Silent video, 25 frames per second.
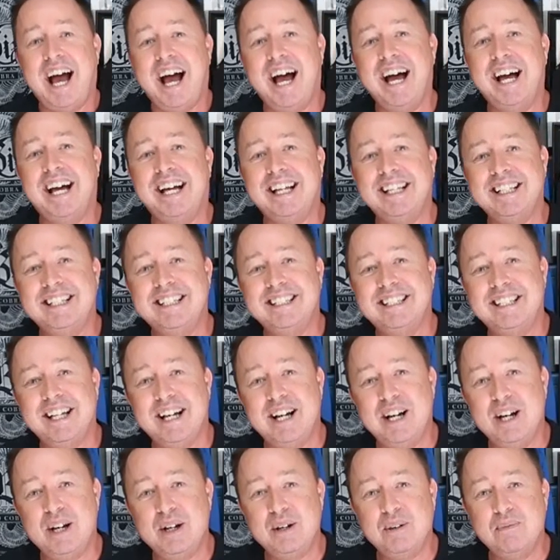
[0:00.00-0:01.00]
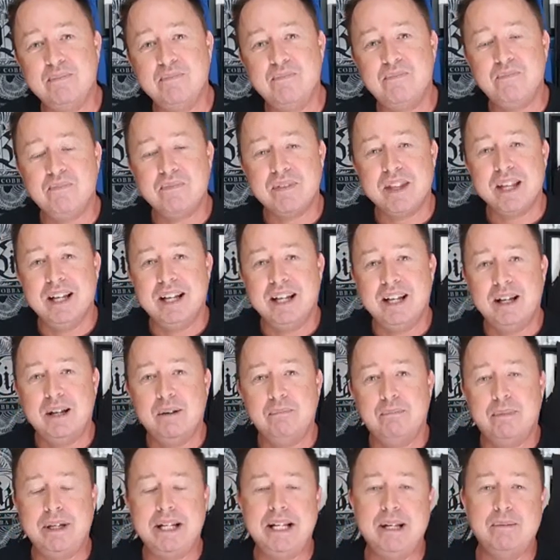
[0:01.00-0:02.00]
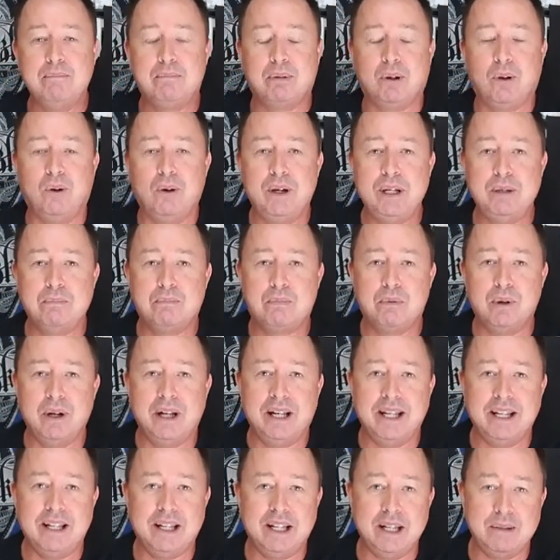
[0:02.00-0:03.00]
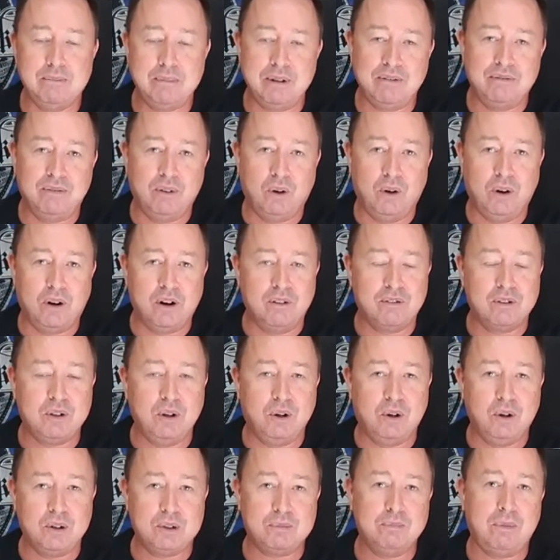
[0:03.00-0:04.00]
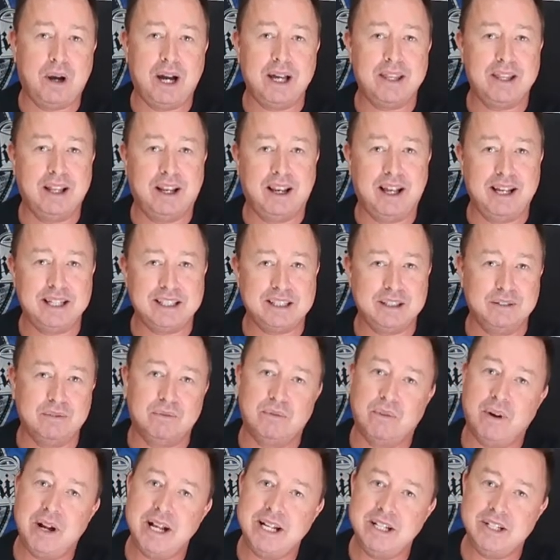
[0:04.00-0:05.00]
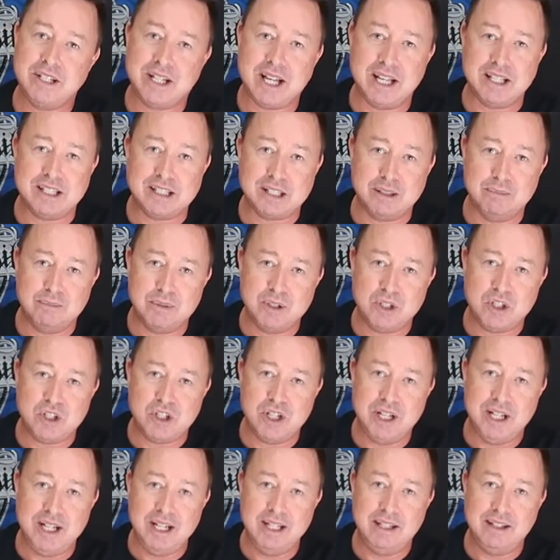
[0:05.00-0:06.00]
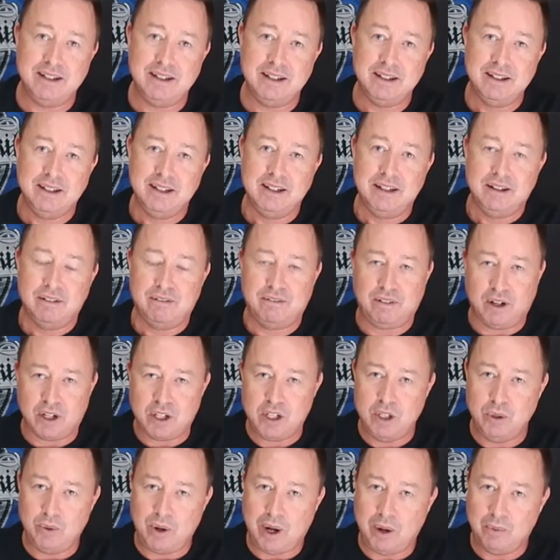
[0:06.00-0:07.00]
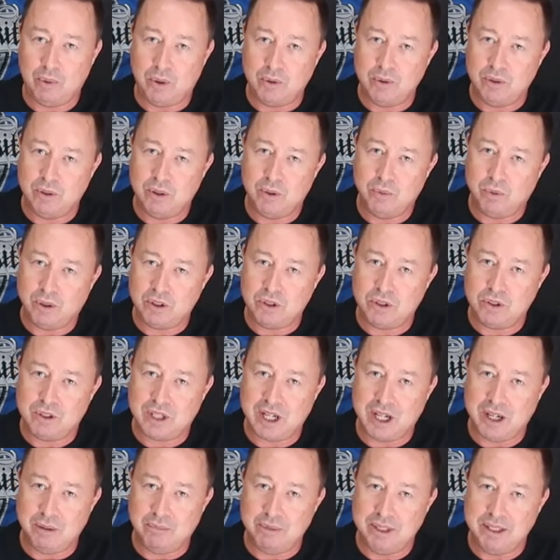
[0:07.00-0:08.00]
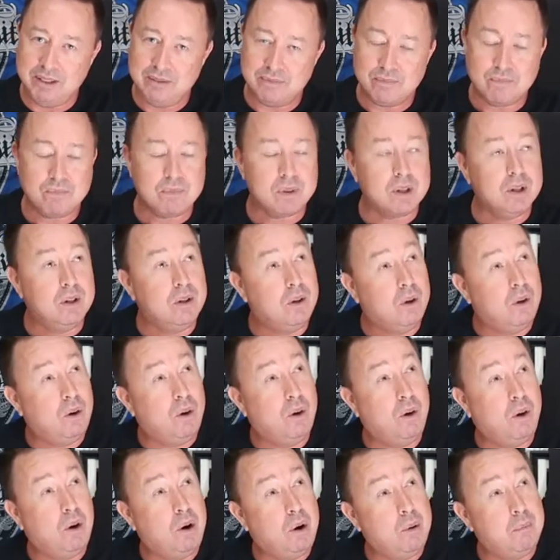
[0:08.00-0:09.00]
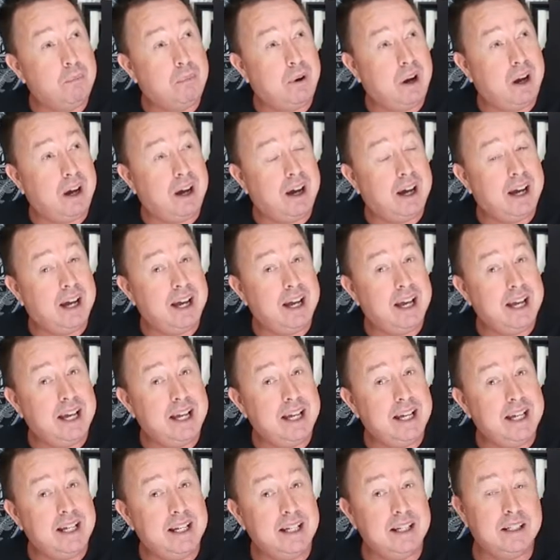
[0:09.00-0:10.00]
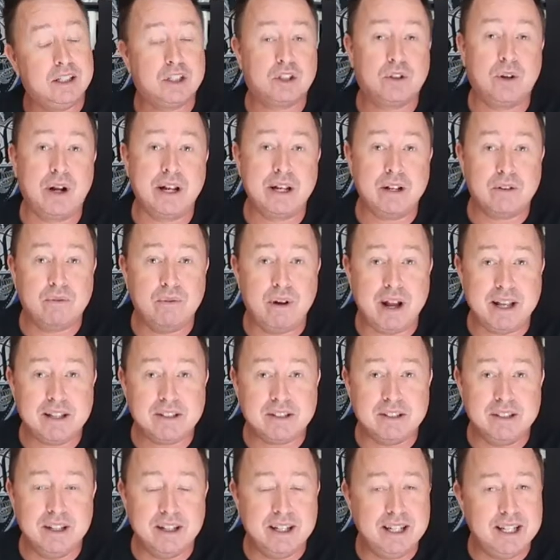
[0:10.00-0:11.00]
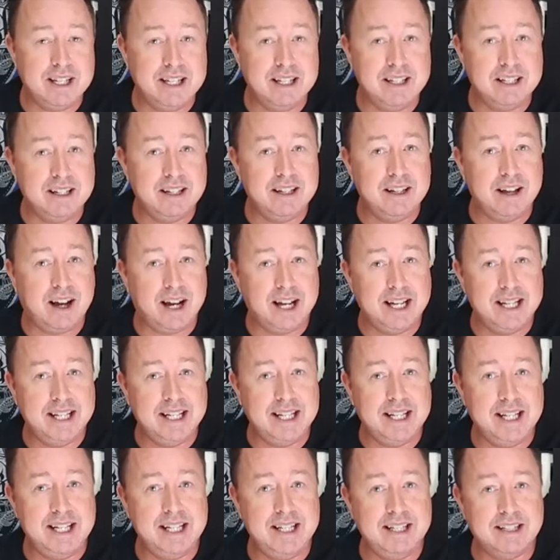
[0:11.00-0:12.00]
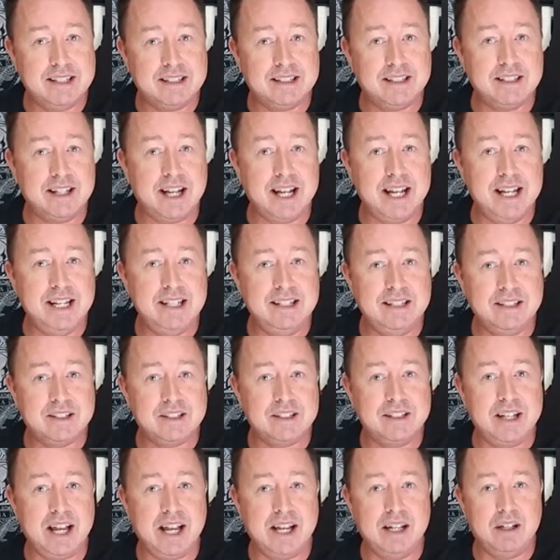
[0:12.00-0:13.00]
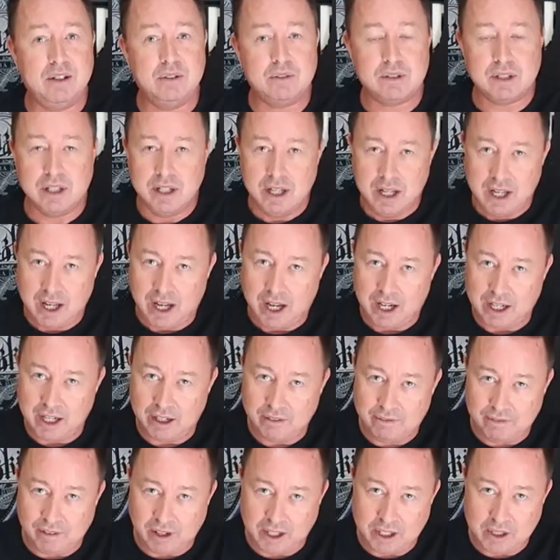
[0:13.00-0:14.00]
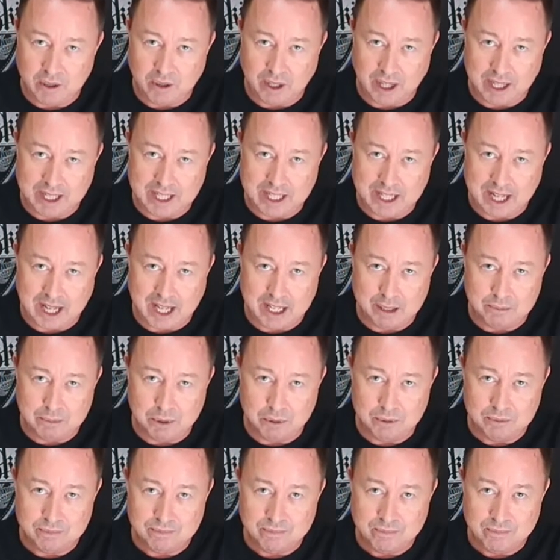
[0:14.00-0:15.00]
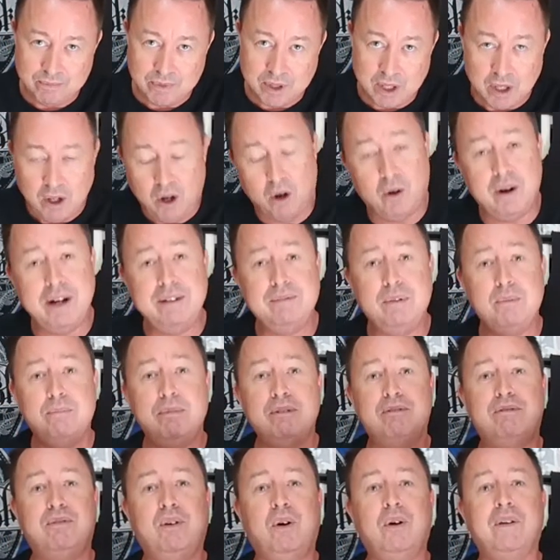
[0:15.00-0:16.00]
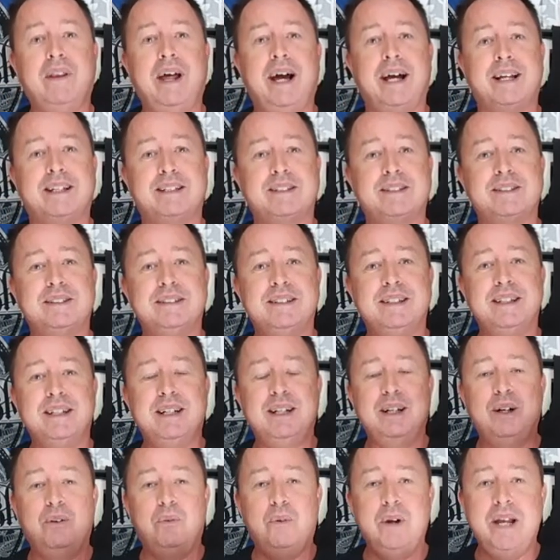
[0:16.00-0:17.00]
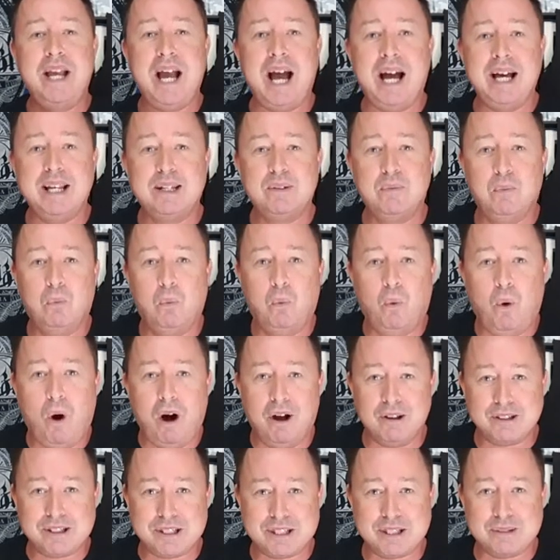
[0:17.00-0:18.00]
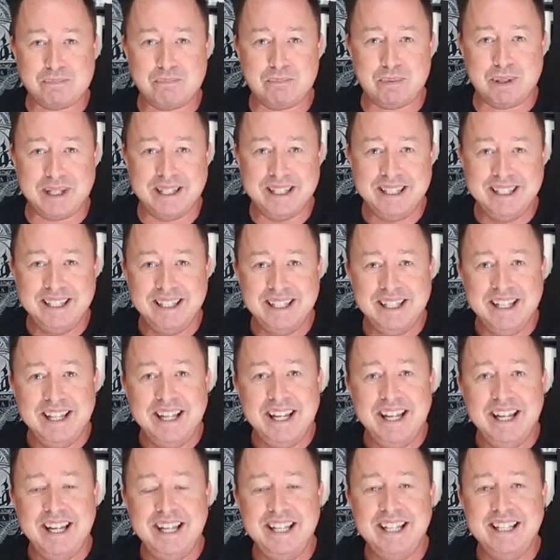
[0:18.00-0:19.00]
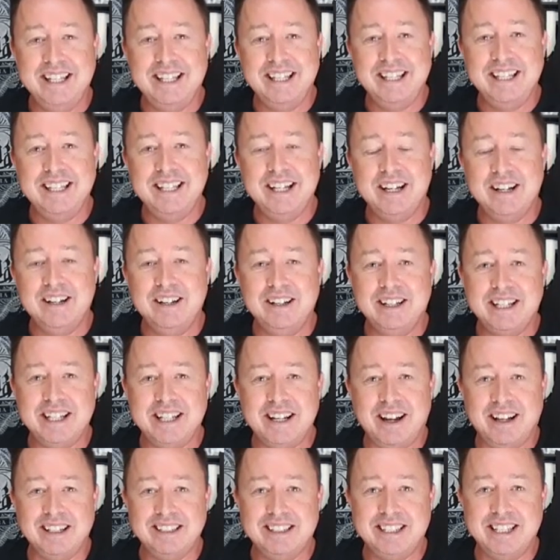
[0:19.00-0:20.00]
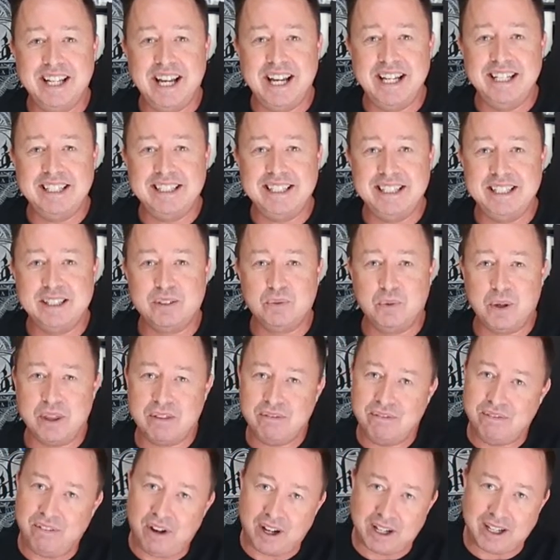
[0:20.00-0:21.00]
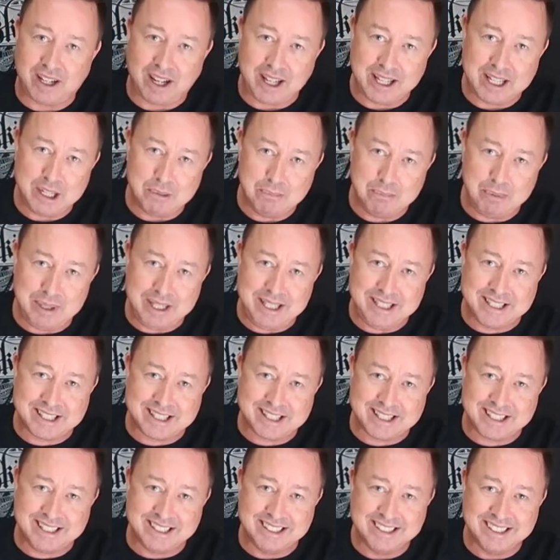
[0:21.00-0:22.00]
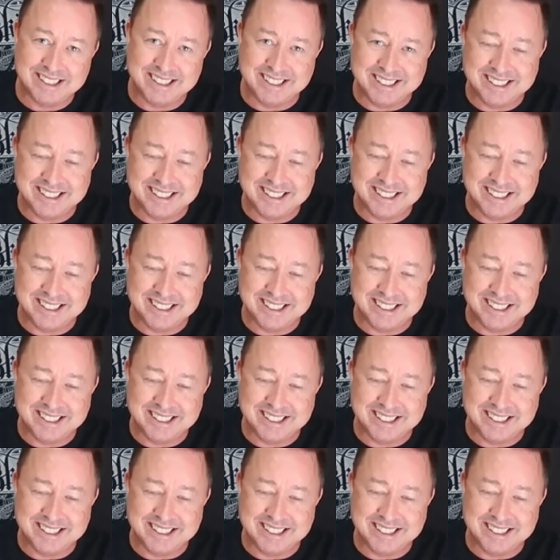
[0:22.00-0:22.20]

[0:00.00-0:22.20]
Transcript: And been employed brilliantly before, of course, by the likes of Rage Against the Machine, Fuck You, I Won't Do What You Tell Me, or by Trent Reznor in 9 Inch Nails, I'm Gonna Fuck You Like an Animal. Or even before that, we had Wasp in the early 1980s with Fuck Like a Beast.